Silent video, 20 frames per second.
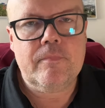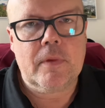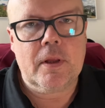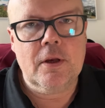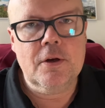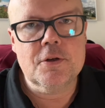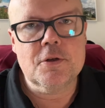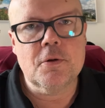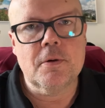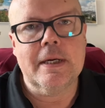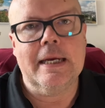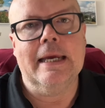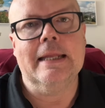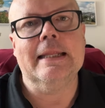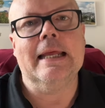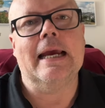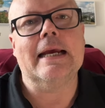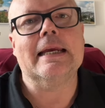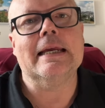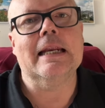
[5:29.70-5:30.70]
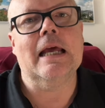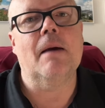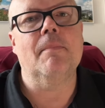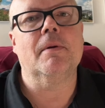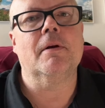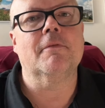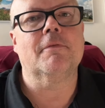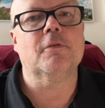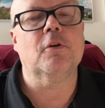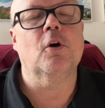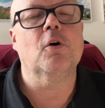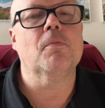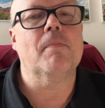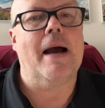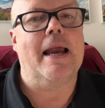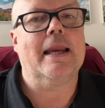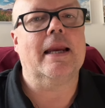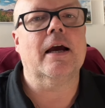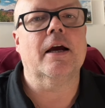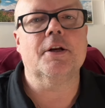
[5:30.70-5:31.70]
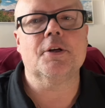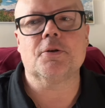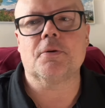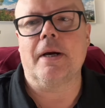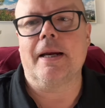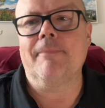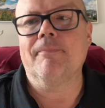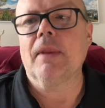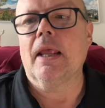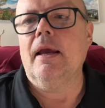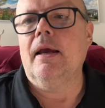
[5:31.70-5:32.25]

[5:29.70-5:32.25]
So again, that can ebb and flow by country.